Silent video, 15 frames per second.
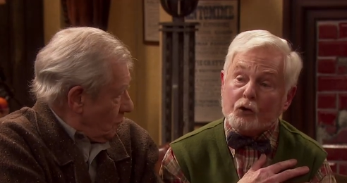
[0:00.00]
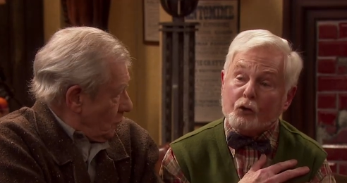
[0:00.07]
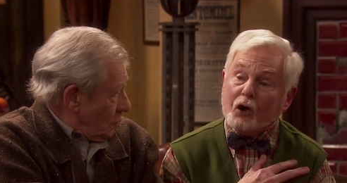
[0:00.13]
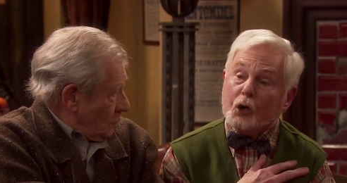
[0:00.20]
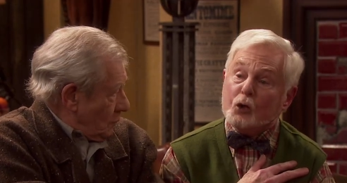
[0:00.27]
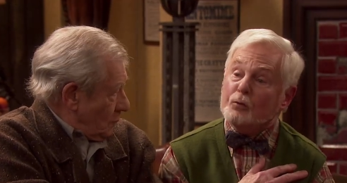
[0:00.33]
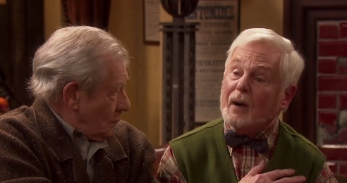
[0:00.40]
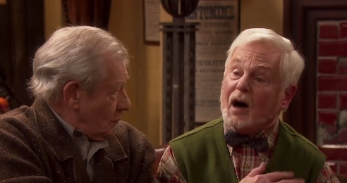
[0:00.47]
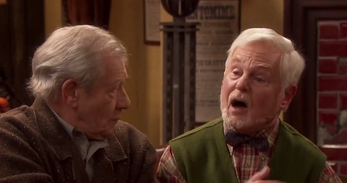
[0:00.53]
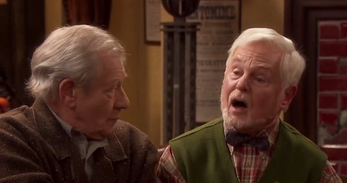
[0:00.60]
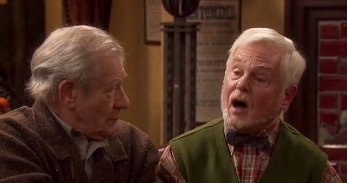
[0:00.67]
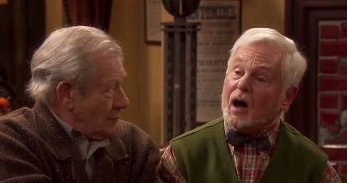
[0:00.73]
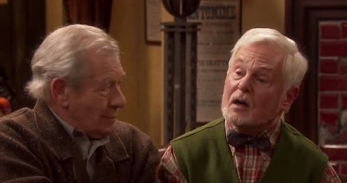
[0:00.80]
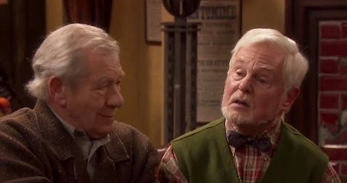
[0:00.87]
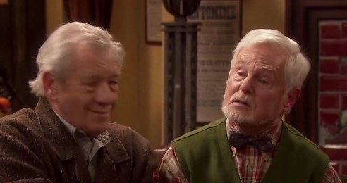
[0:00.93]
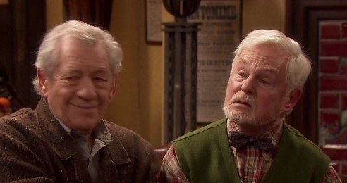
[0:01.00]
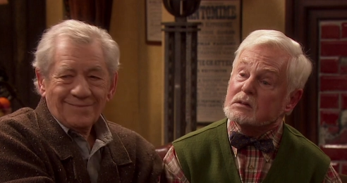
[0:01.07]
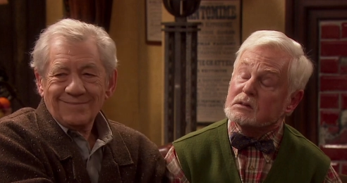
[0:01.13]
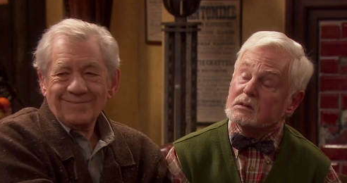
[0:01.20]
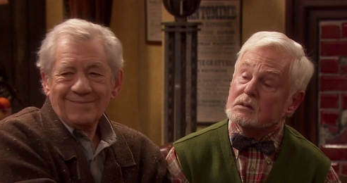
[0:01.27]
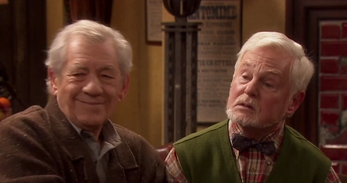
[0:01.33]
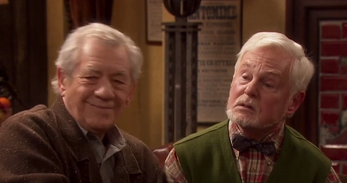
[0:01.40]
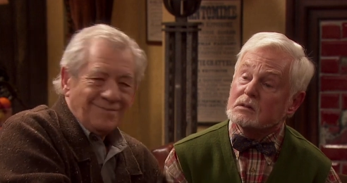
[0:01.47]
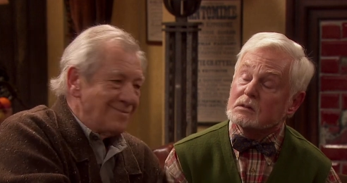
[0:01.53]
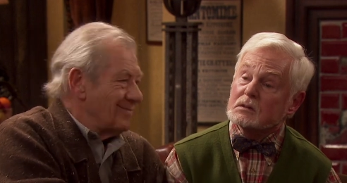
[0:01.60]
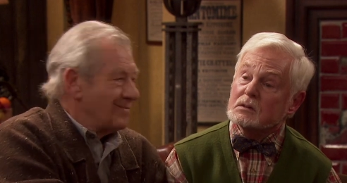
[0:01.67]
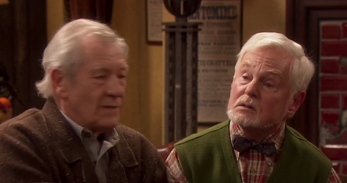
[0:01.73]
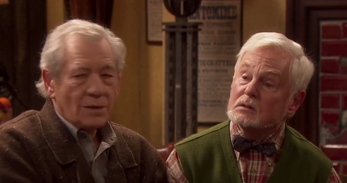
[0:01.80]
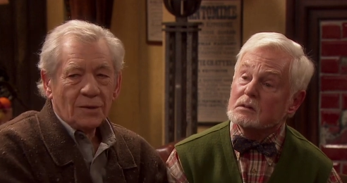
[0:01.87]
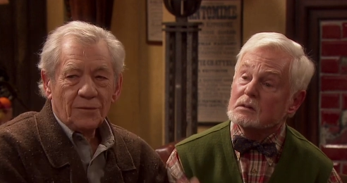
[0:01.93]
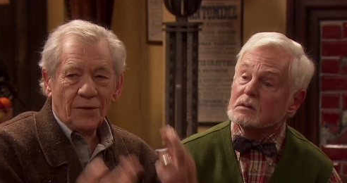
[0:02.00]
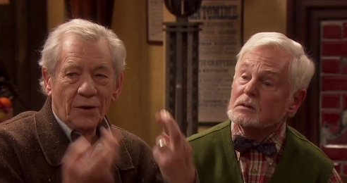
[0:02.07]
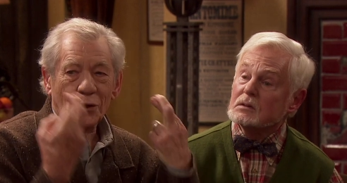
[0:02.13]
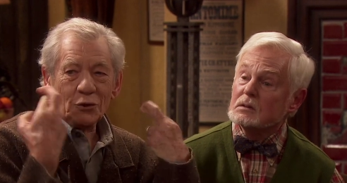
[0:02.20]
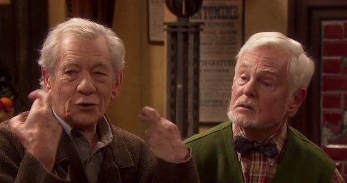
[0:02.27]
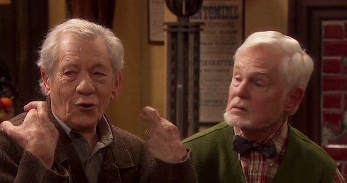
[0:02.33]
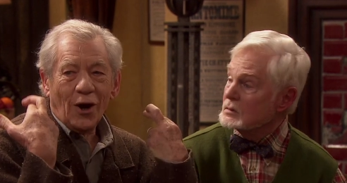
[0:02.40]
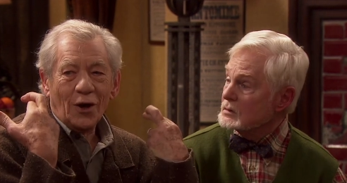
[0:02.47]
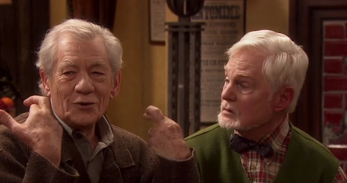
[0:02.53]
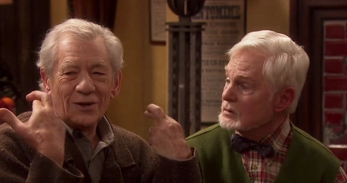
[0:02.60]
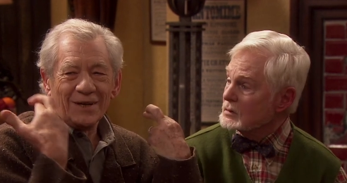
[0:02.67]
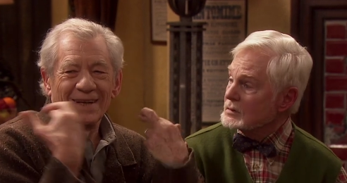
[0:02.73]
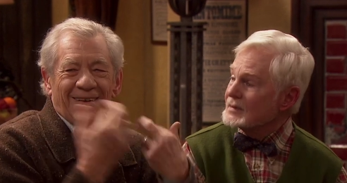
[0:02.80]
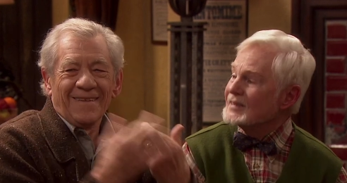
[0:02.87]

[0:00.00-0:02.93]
Speaker 1: a crowbar. Mm.
Speaker 2: Fingers crossed.